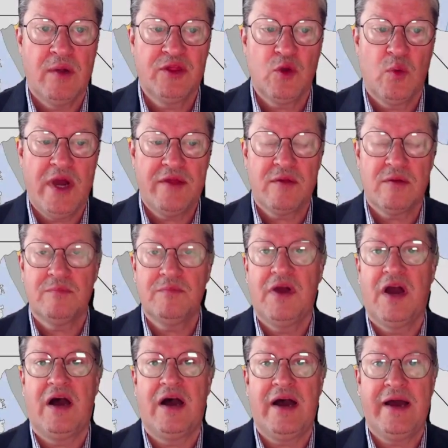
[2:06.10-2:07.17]
with the weather?
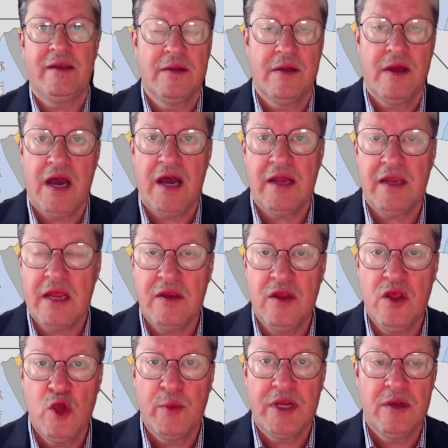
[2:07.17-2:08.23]
Hot and
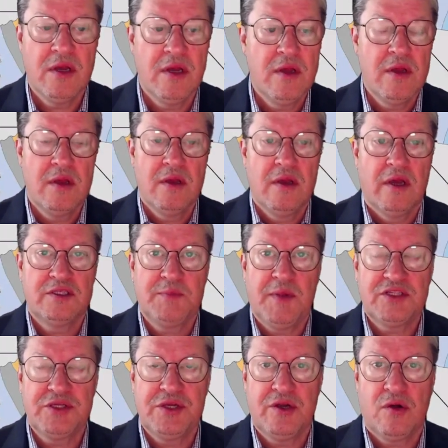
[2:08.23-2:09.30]
humid,
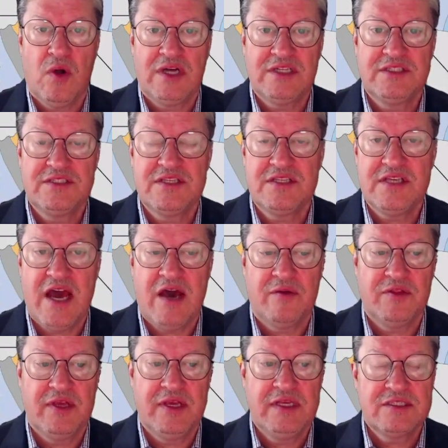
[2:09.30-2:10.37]
especially across the
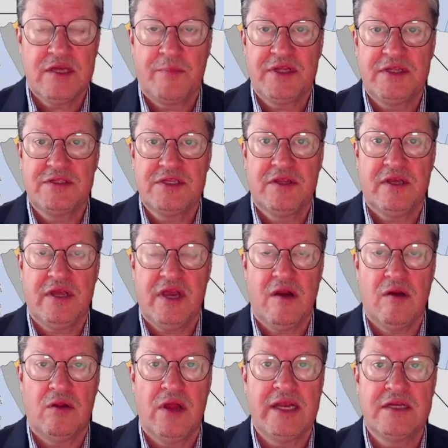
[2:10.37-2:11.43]
southeast, up into the
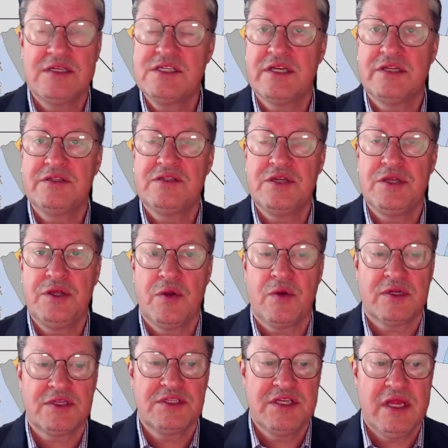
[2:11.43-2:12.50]
Carolinas, into New
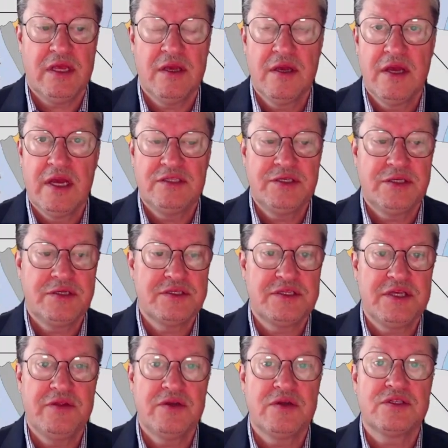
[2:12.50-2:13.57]
York City. As you can
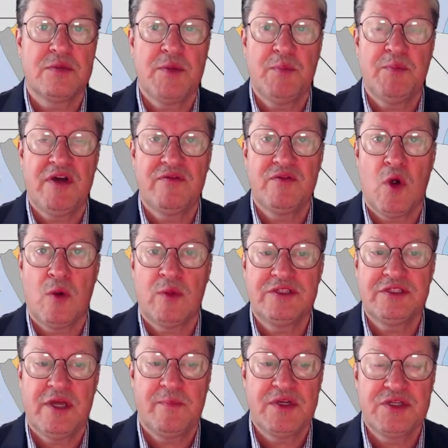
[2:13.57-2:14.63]
see, there's some above normal
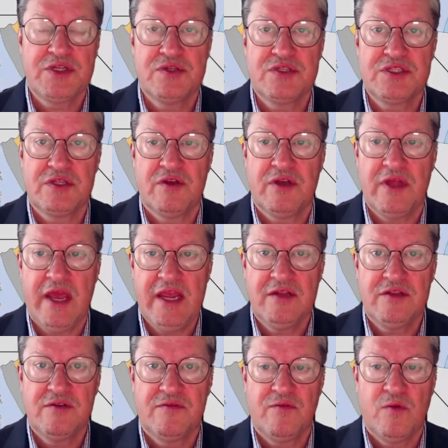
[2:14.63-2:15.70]
temperatures in the
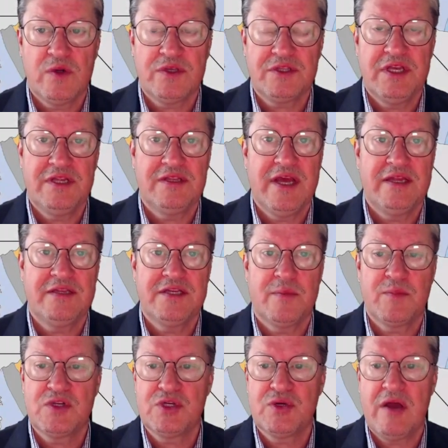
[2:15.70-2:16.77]
8 to 14-day
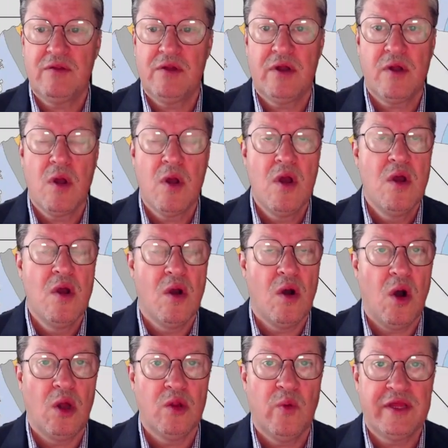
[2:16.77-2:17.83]
temperature outlook,
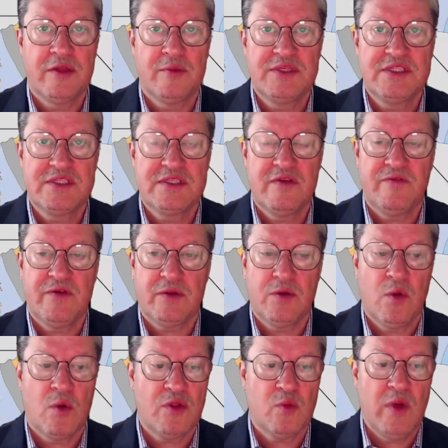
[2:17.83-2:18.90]
all the way in the Pacific
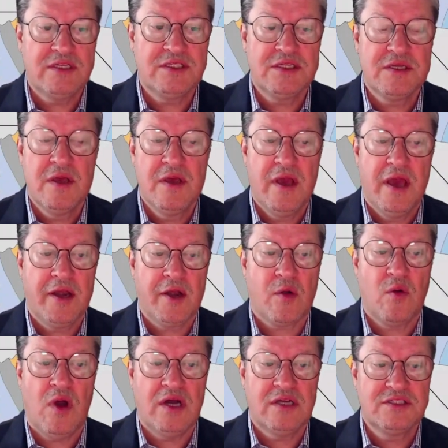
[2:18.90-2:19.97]
Northwest and
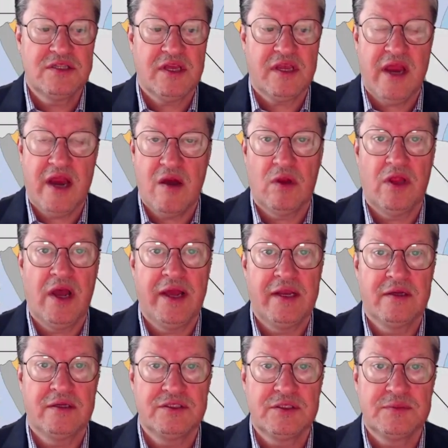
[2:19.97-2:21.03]
across the
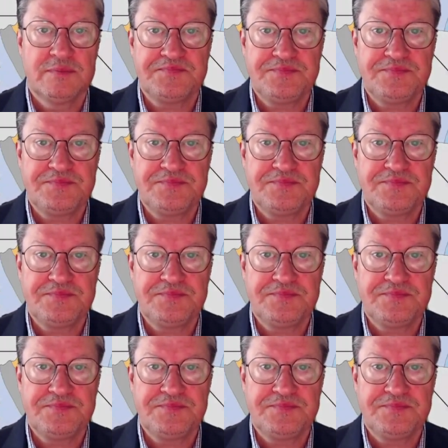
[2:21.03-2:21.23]
Carolinas.